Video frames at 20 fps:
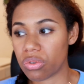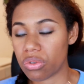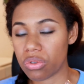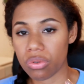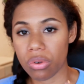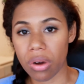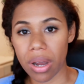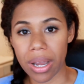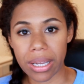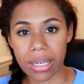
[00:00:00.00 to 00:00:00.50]

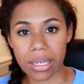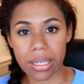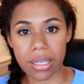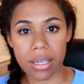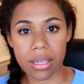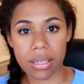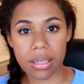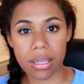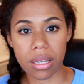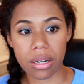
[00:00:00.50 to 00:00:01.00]

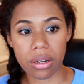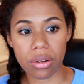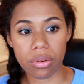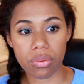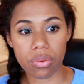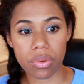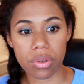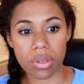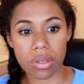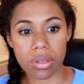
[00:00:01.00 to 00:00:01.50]
dryness and it
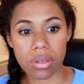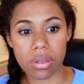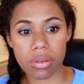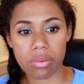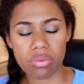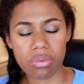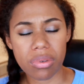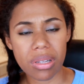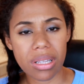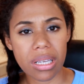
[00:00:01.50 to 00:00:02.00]

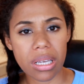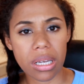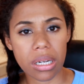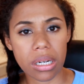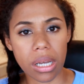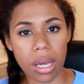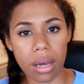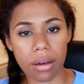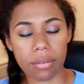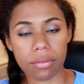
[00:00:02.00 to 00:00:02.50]
was really
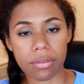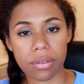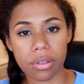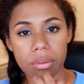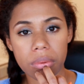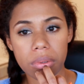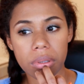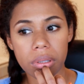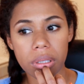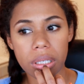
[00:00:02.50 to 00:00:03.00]

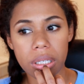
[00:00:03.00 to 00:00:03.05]
uncomfortable.